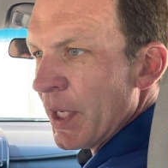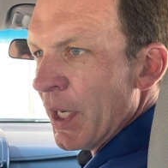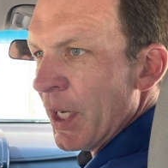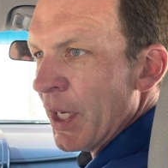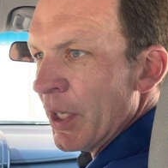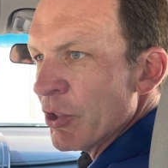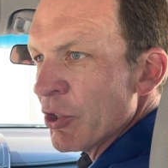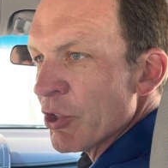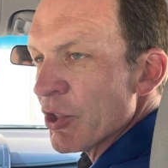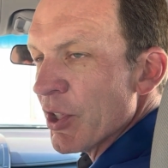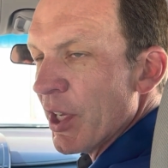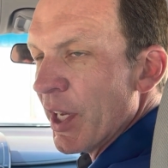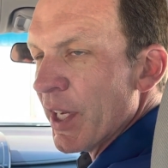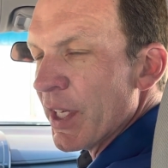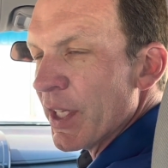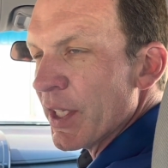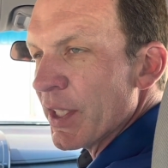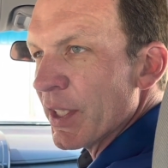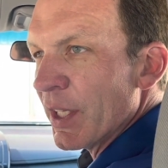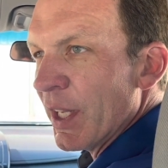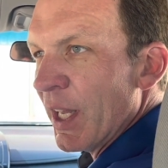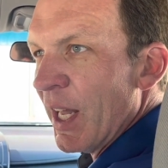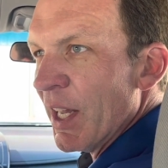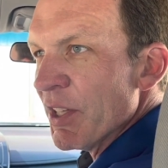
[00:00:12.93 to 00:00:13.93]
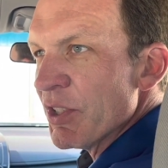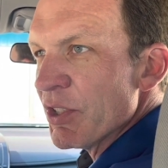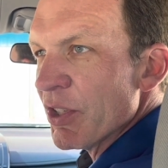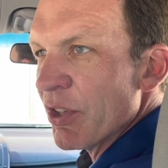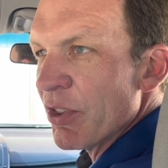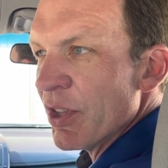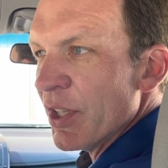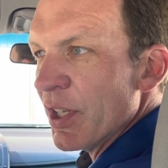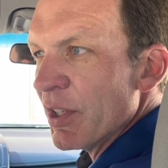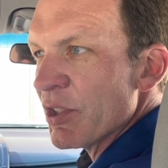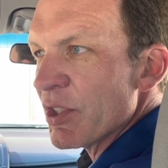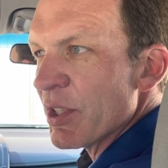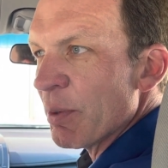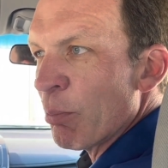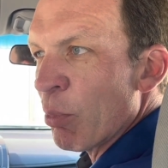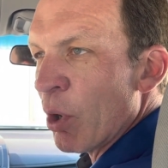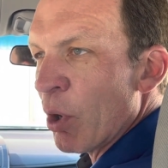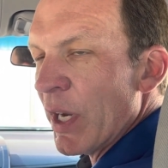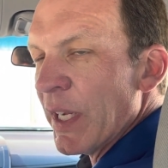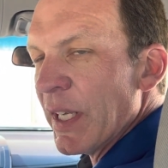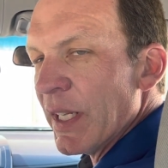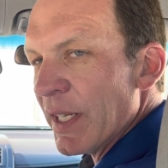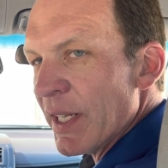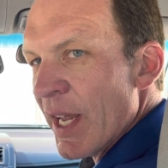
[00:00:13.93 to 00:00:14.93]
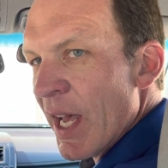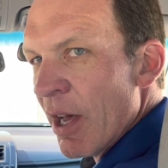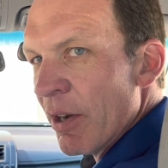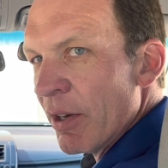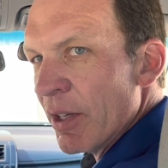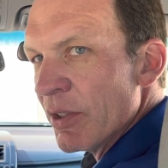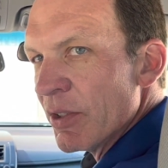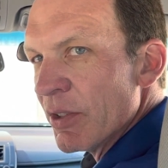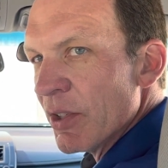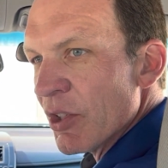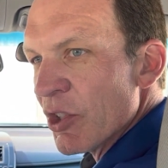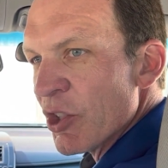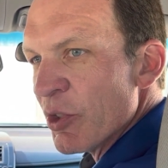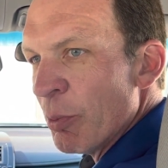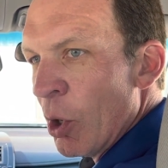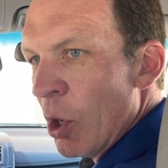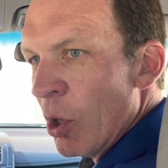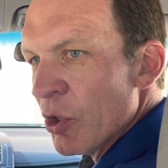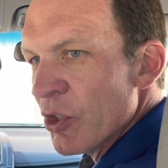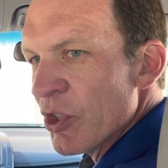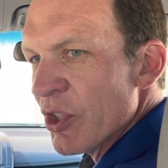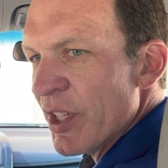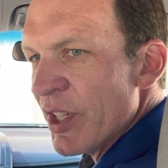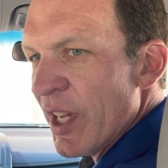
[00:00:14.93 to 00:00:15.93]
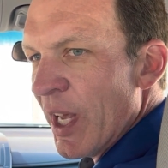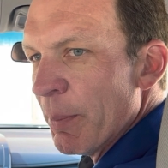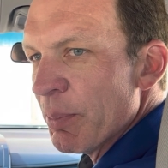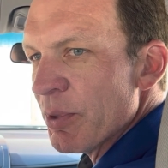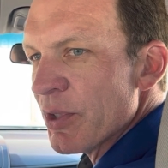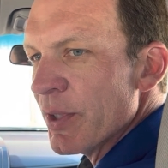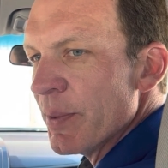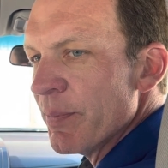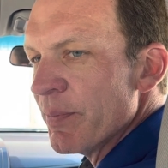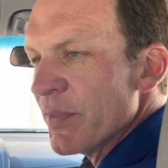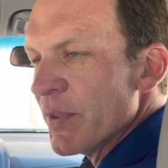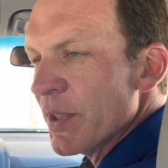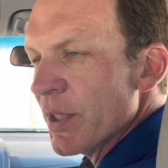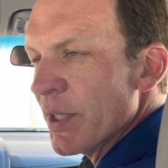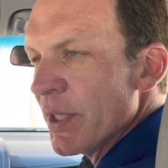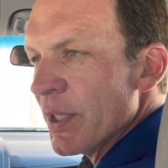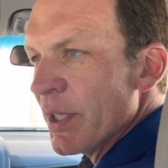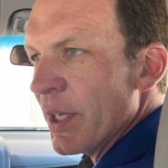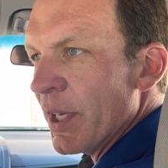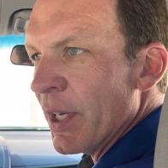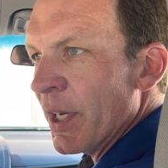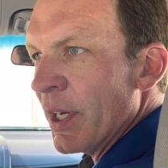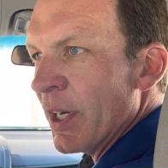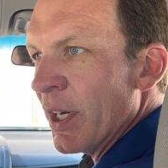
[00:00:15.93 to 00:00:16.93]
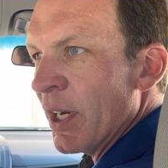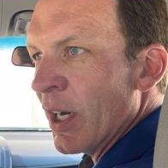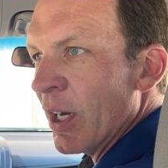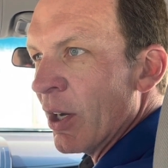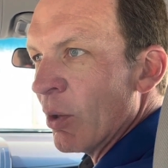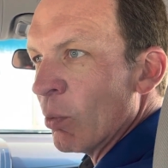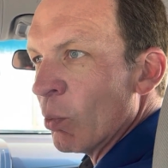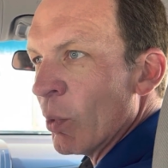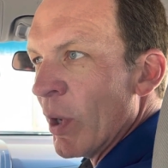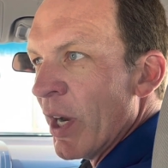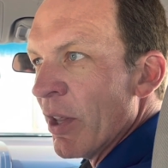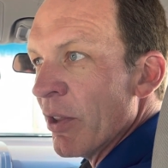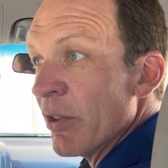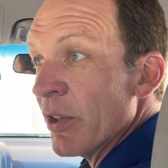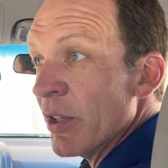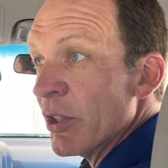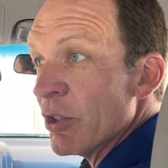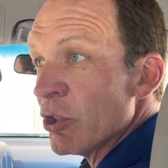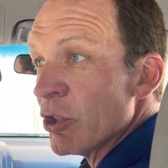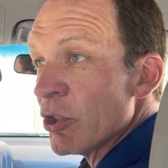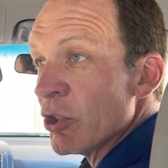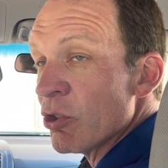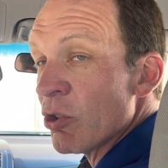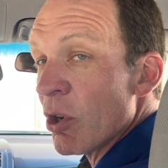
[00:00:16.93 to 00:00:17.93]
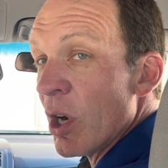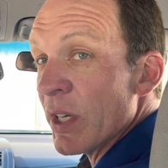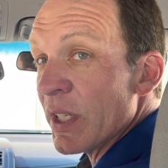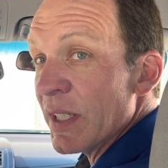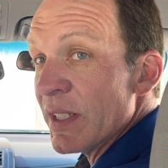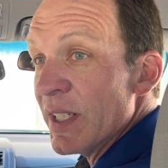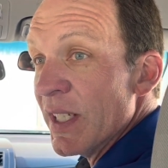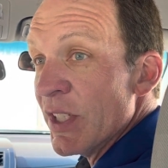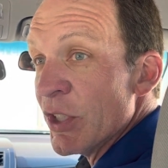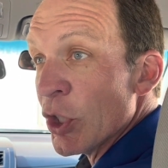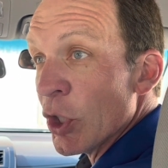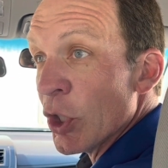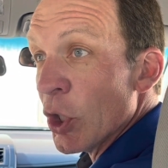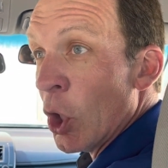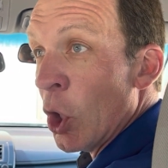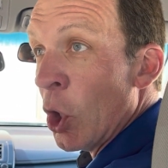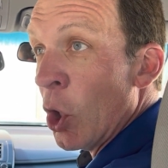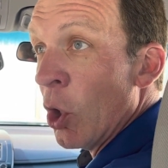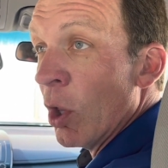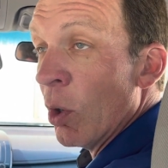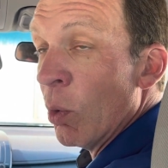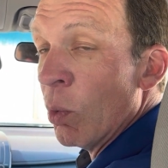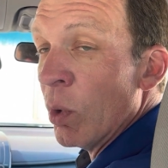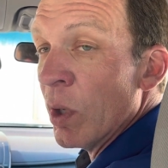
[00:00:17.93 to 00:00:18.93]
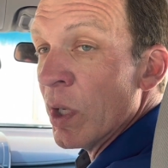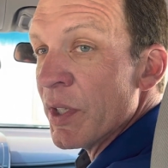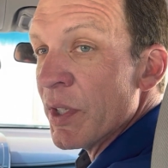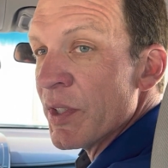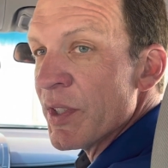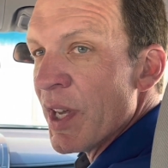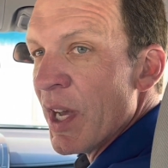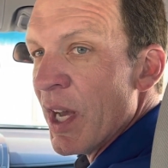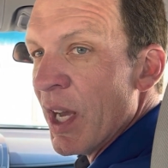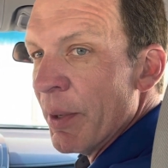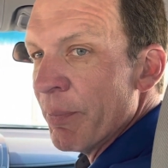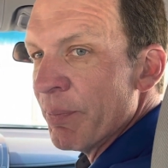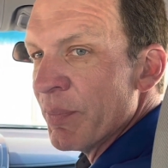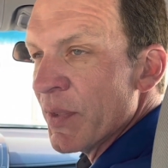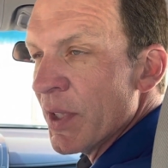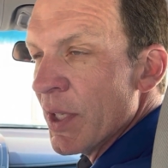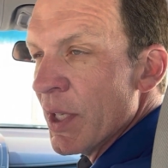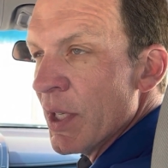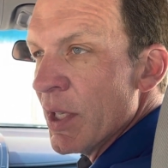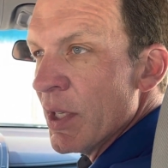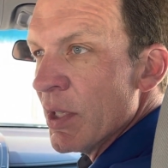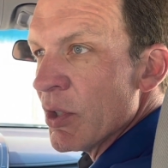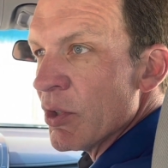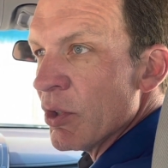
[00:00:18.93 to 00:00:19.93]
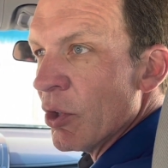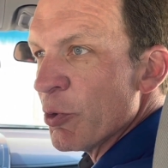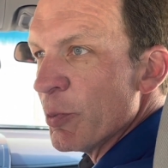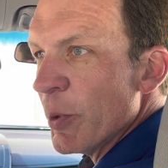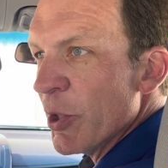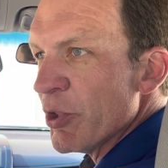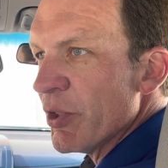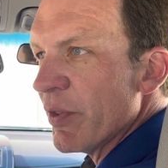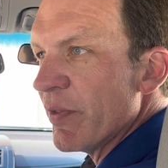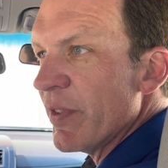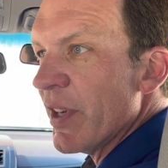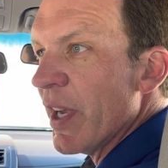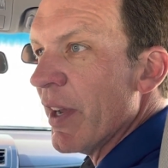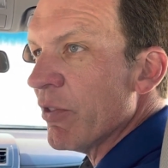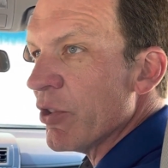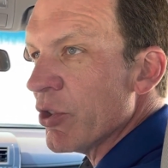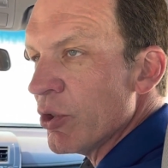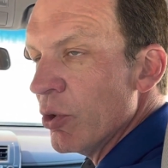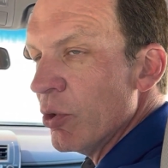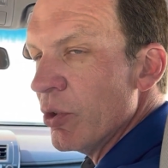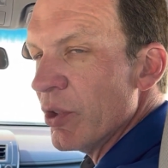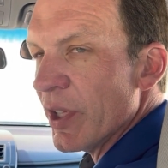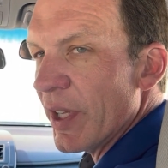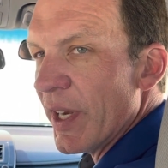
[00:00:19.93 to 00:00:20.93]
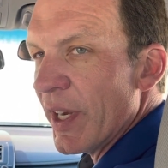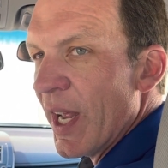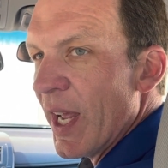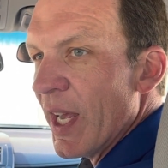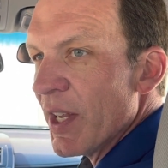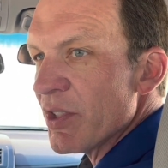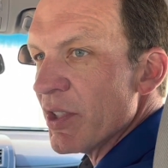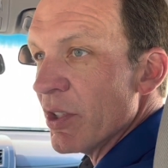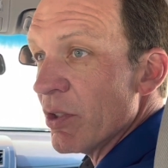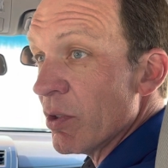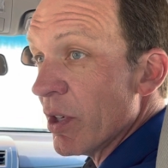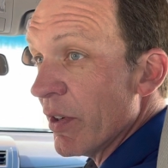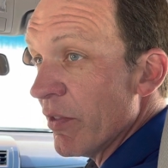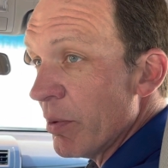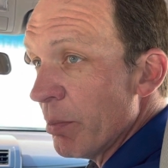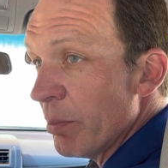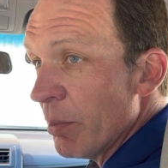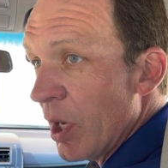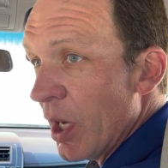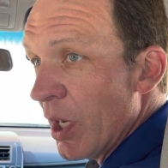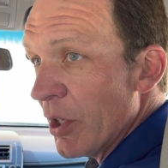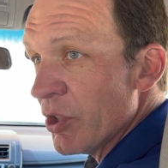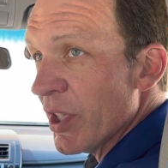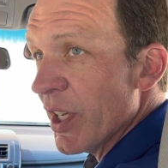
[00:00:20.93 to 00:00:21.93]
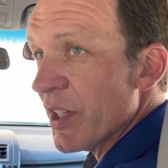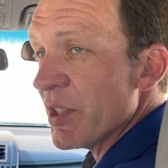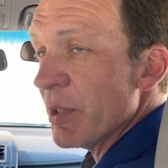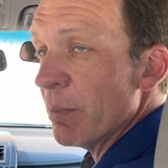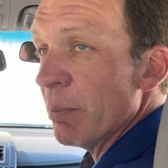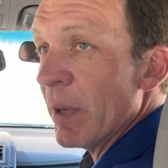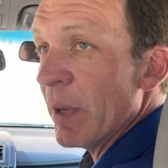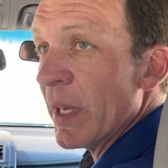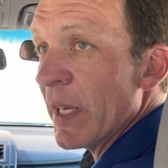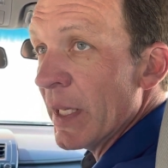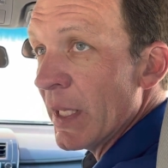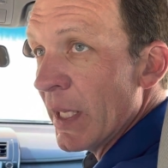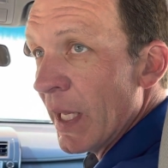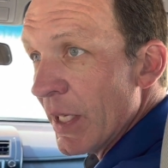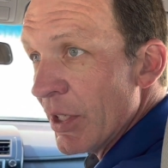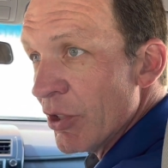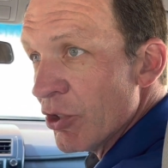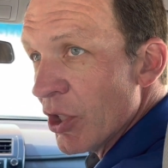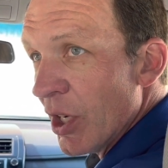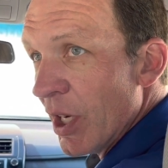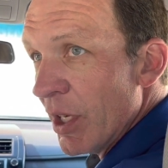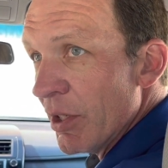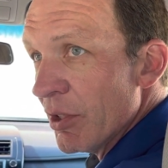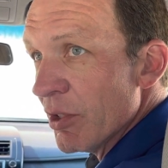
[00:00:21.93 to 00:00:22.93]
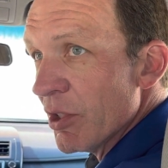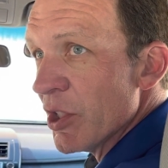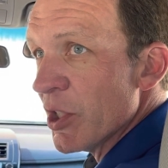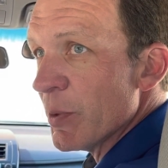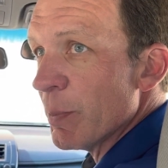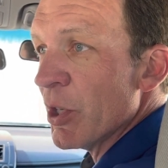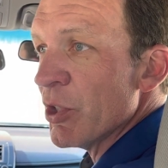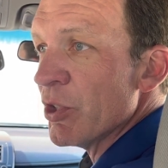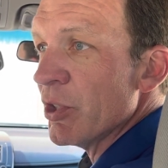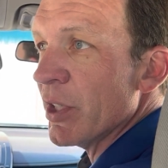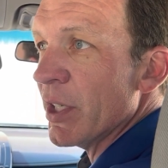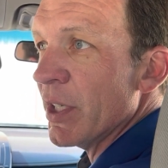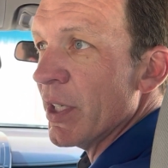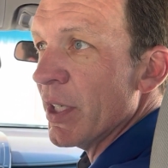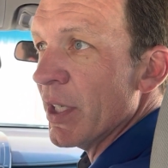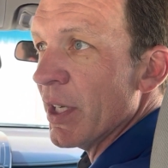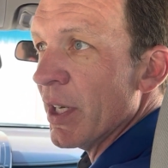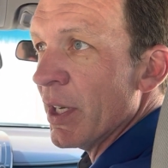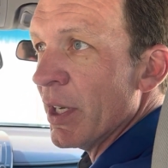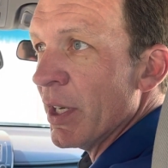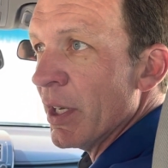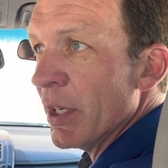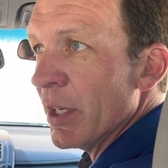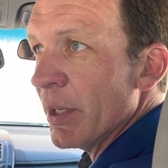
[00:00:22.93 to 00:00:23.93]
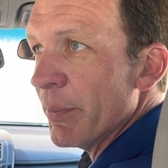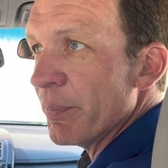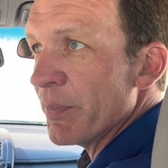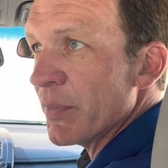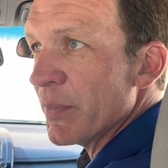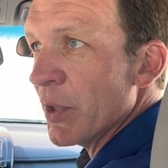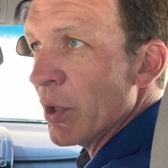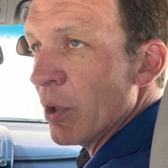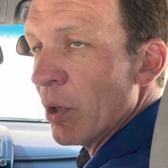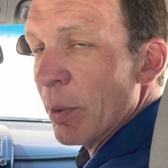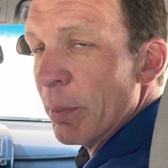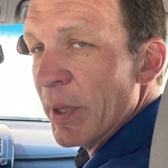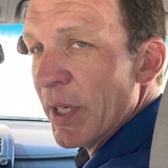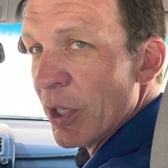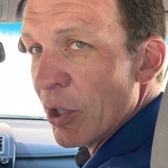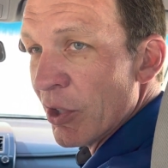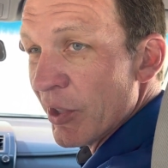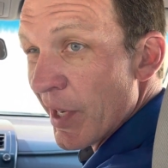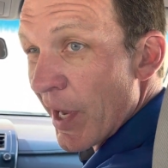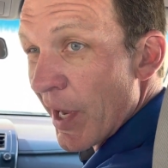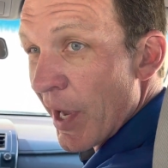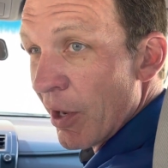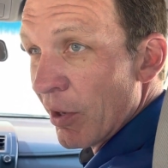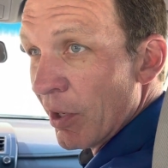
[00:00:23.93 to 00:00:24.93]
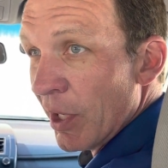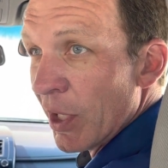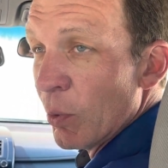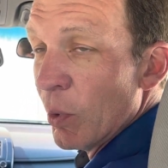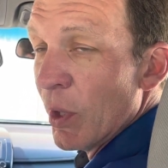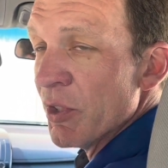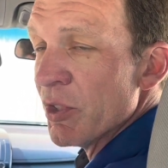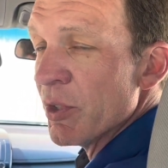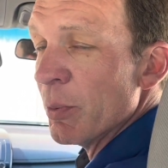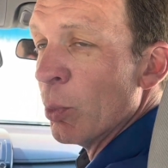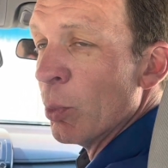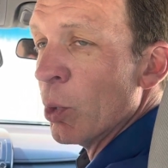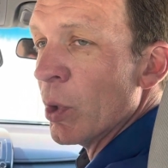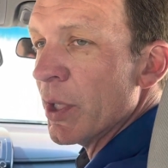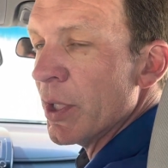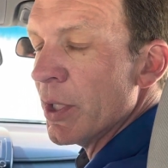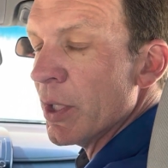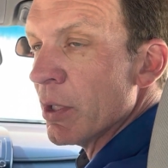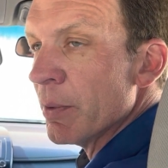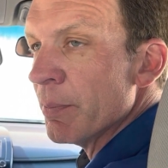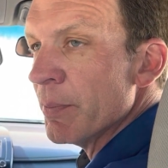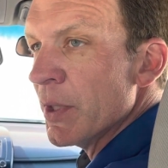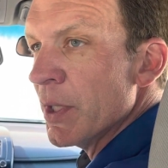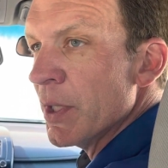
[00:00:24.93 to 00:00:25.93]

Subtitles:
just like lots of things, to break it down into small steps rather than just trying to teach it all at one time. So especially if you have a student that hasn't driven much, hasn't made lane changes, especially in a bigger town like West Des Moines here